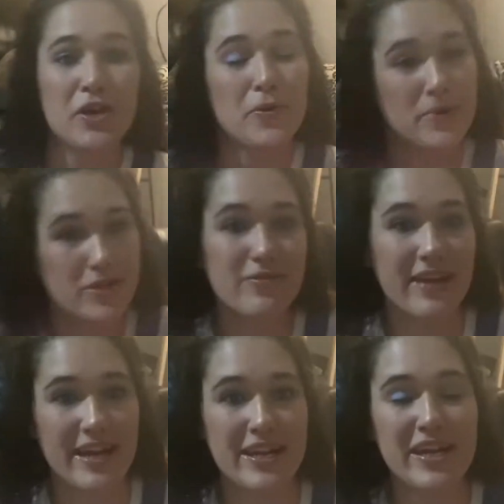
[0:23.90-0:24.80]
what you
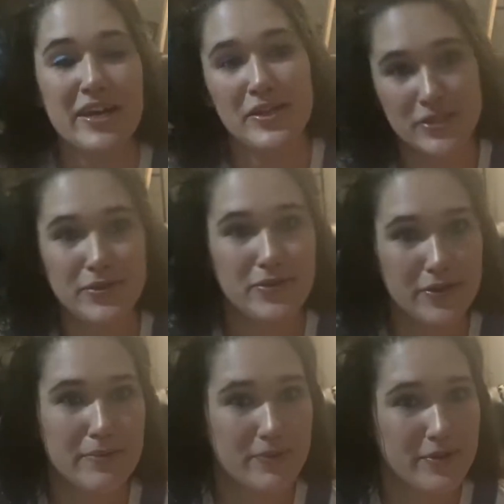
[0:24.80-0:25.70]
like to
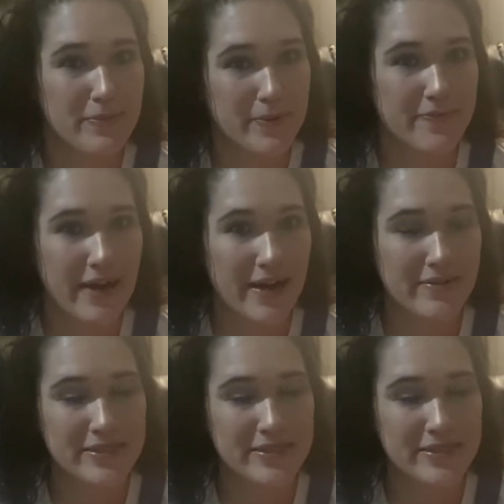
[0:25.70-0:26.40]
your beauty profile.